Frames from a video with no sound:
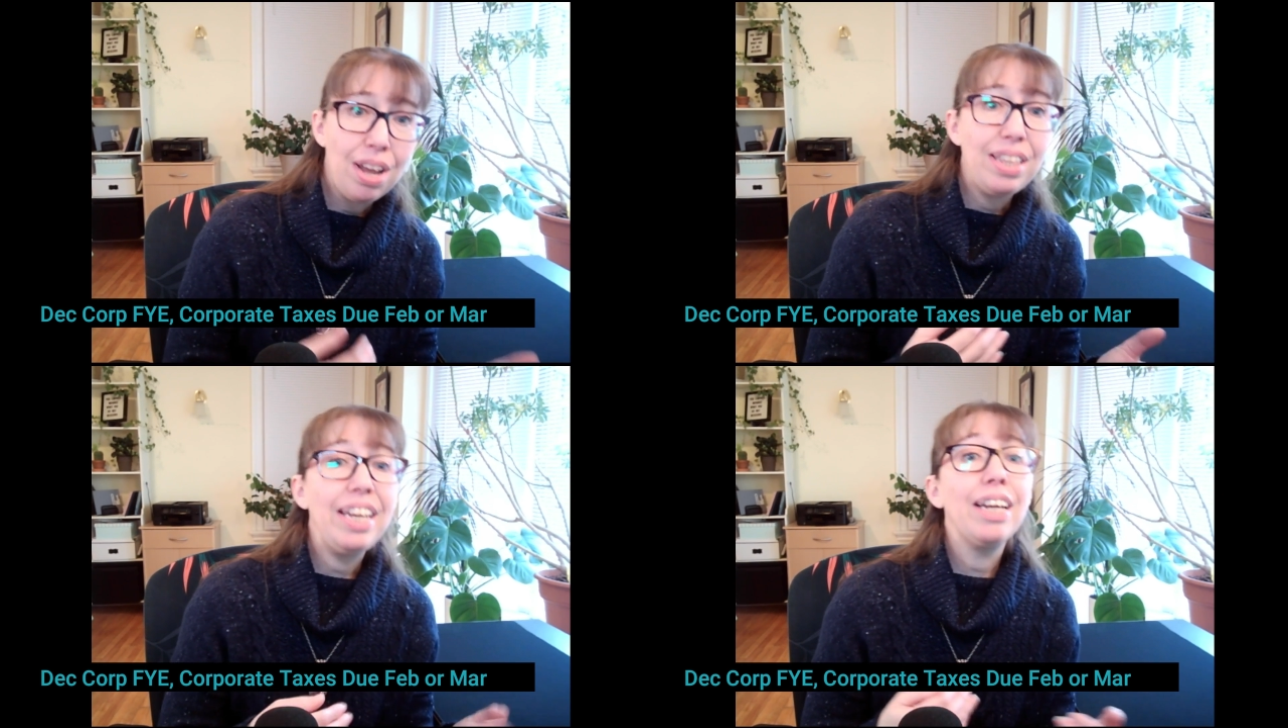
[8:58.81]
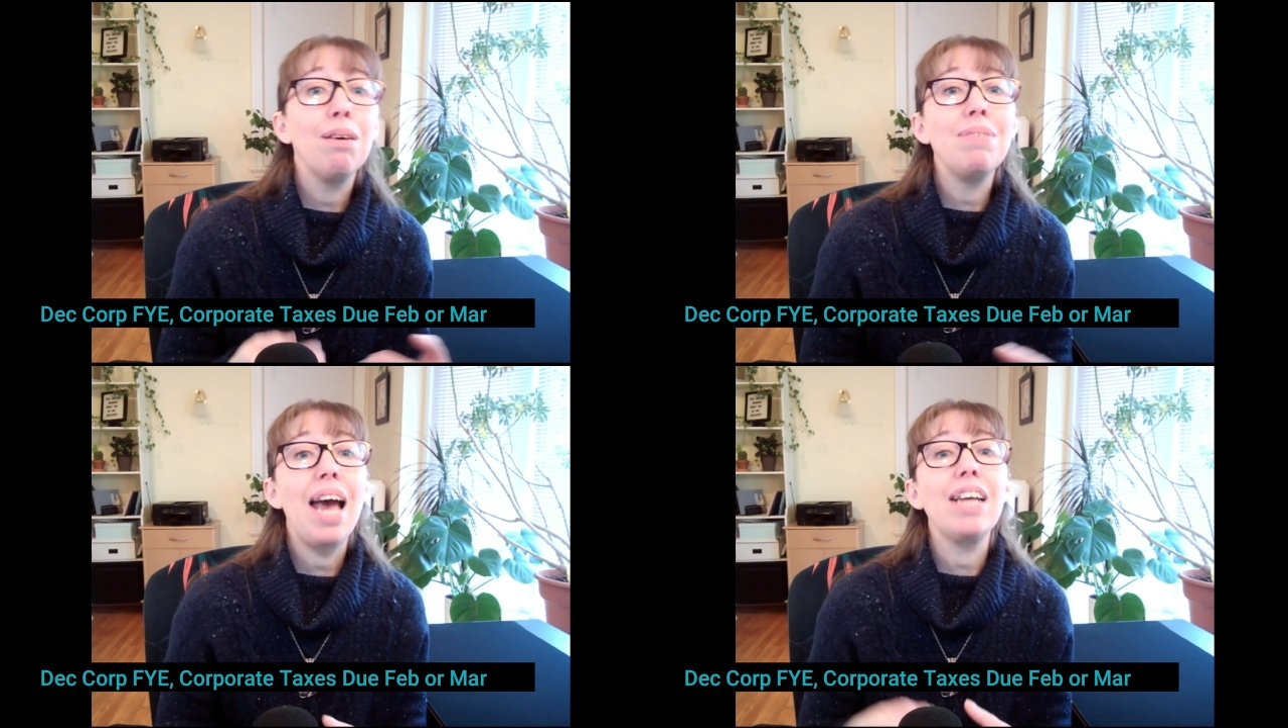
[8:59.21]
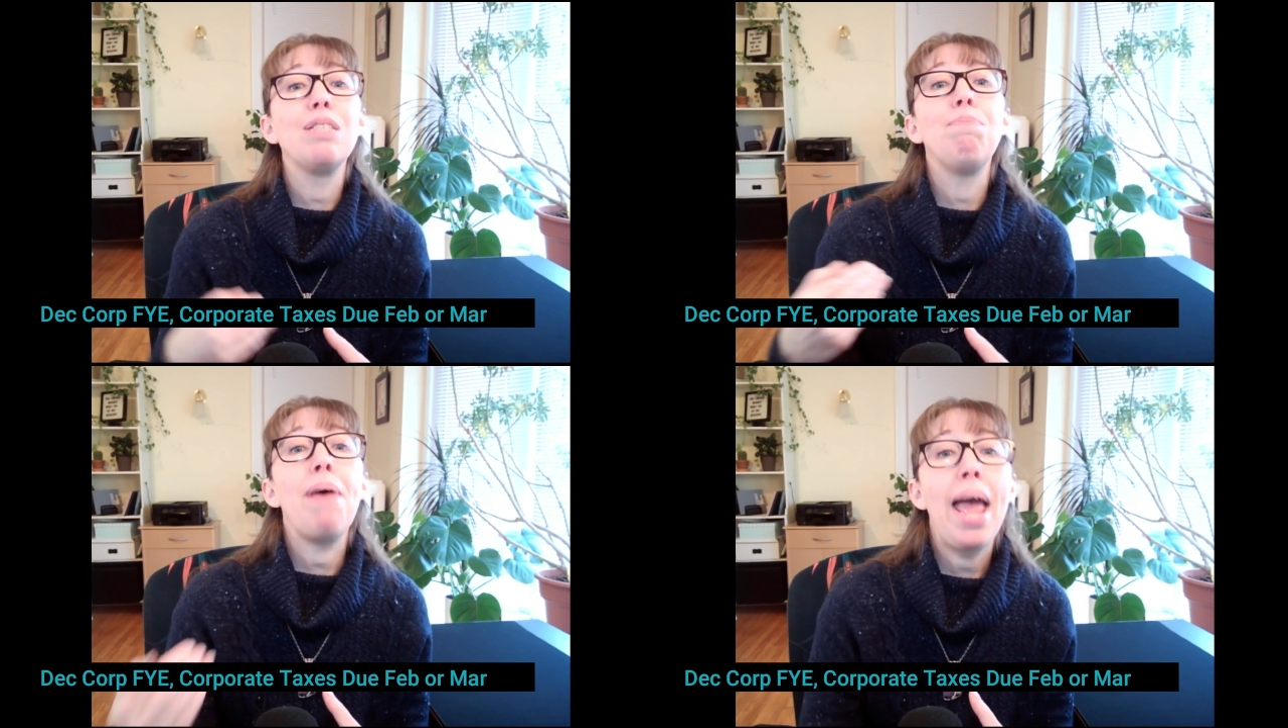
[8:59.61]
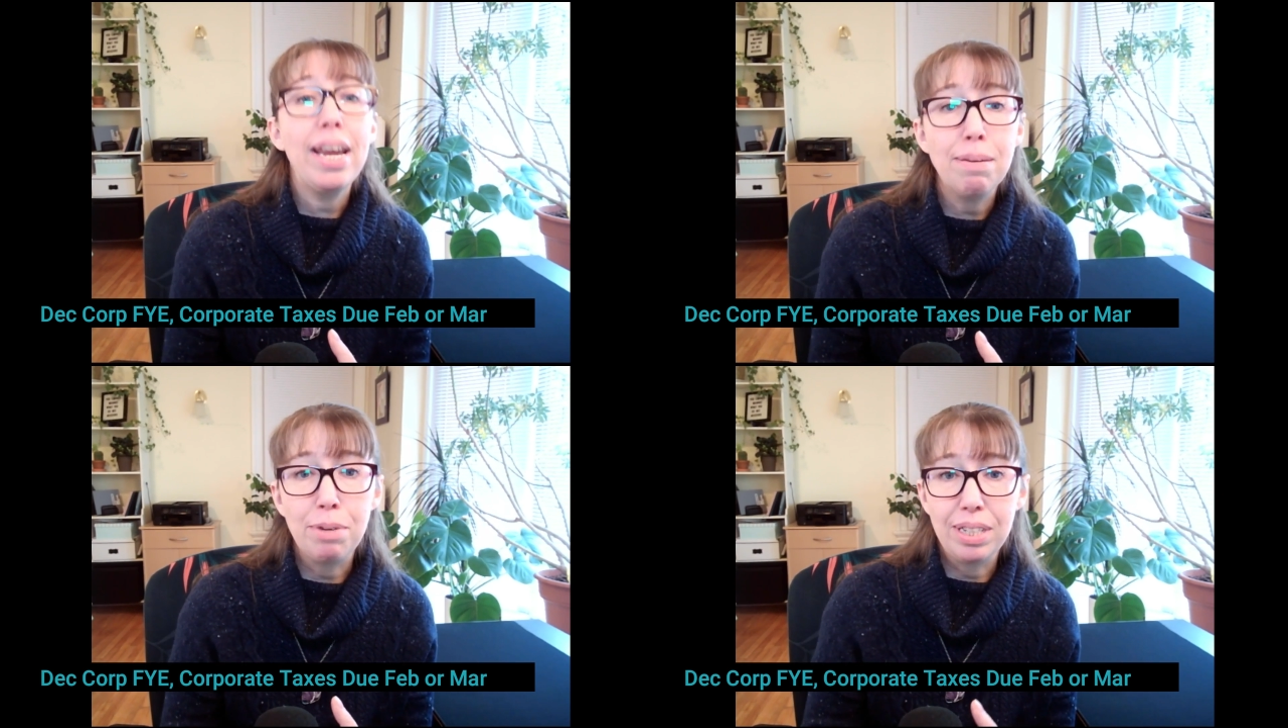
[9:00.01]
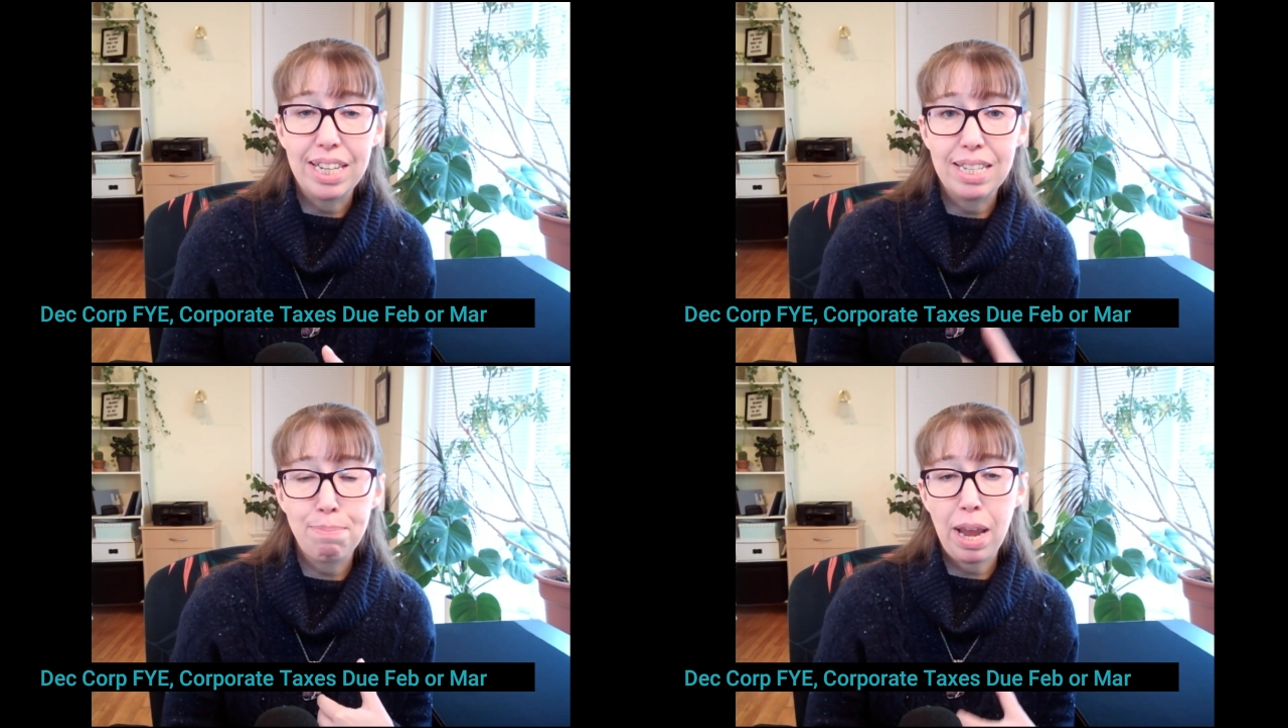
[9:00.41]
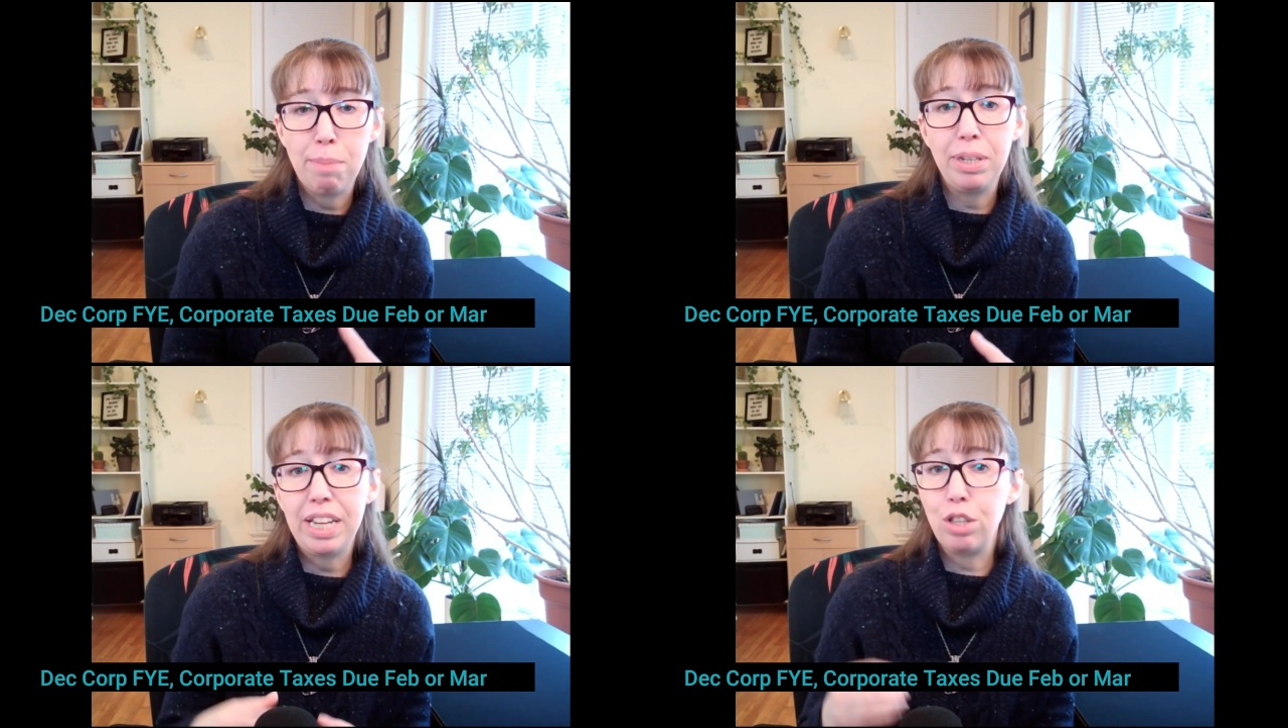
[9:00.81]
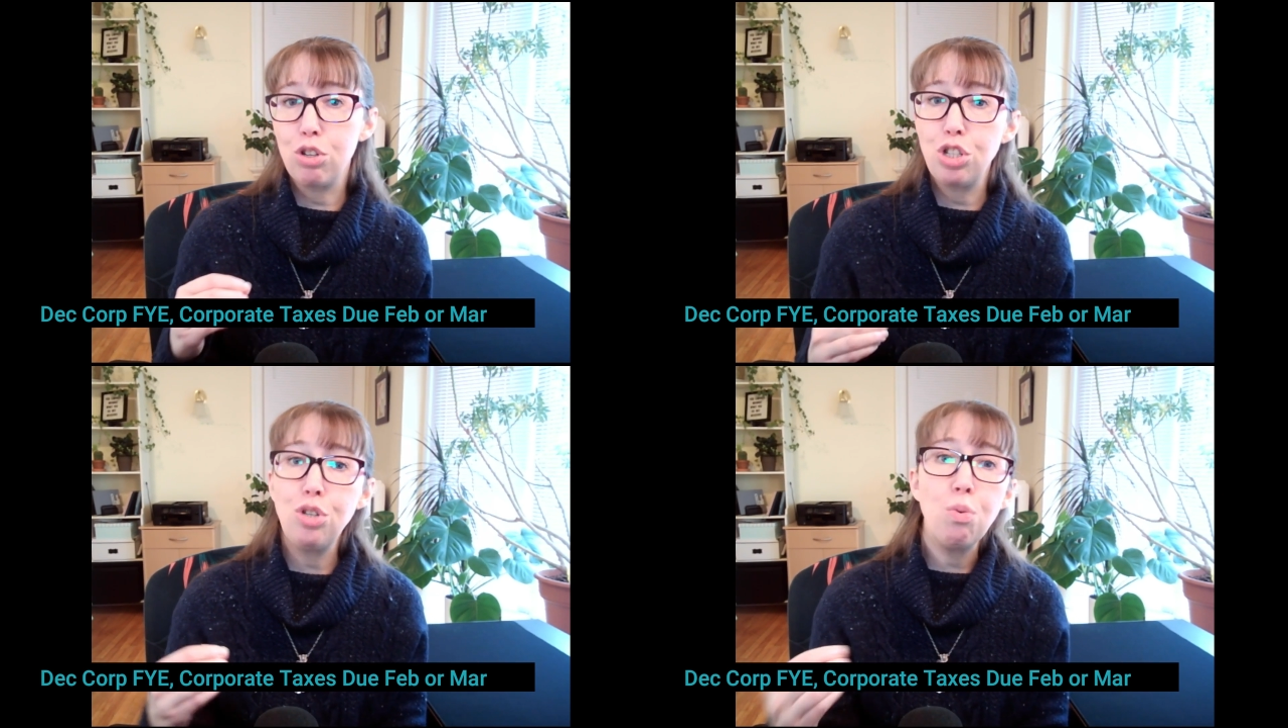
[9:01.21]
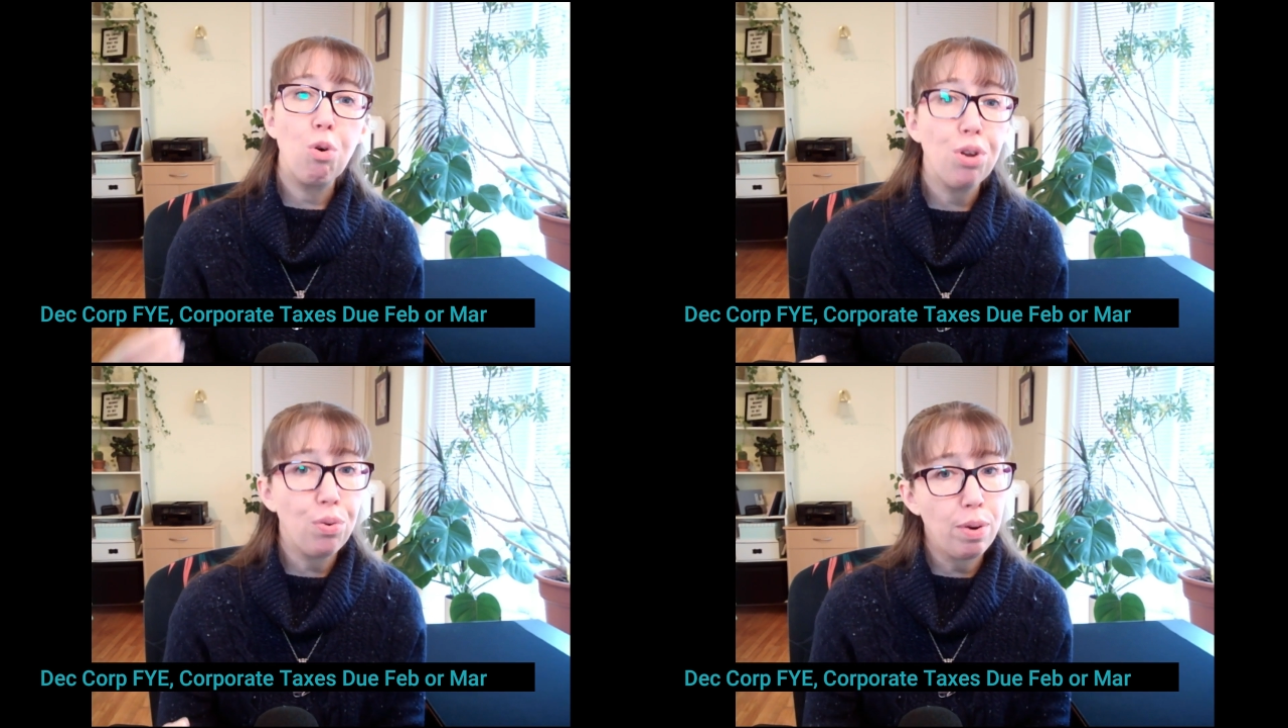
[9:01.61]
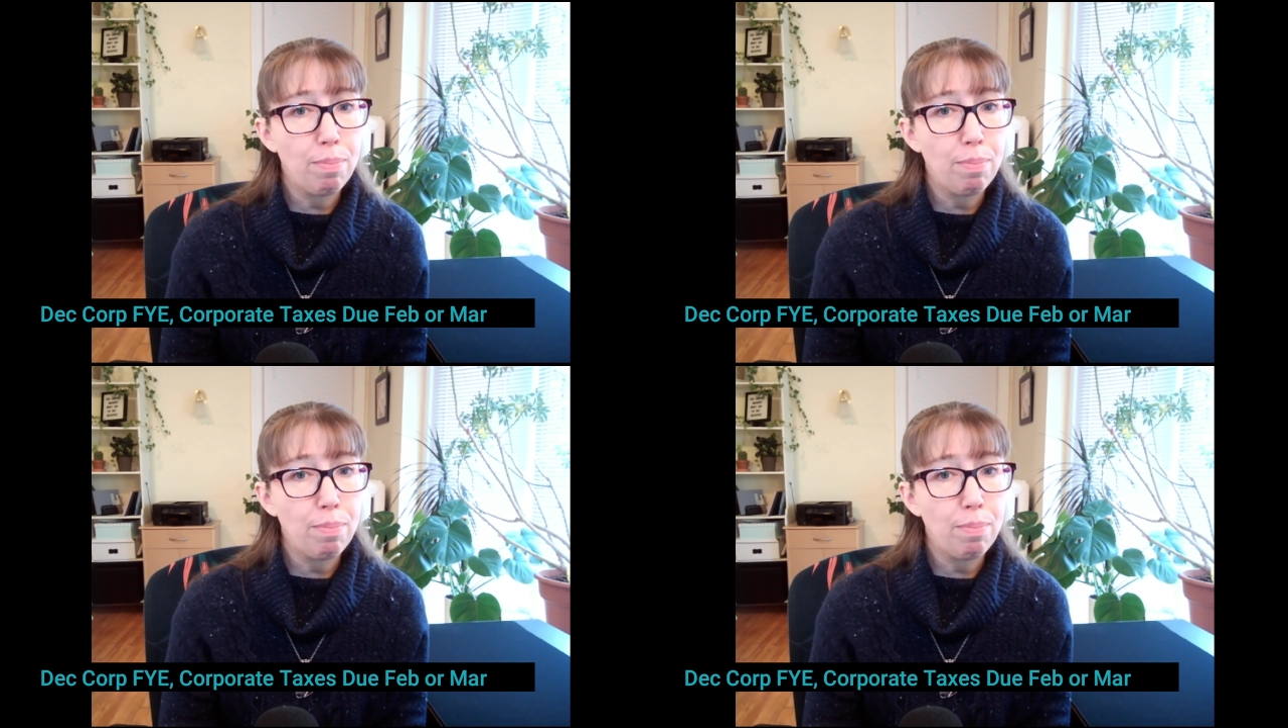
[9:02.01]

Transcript: the income tax payable is payable either 2 or 3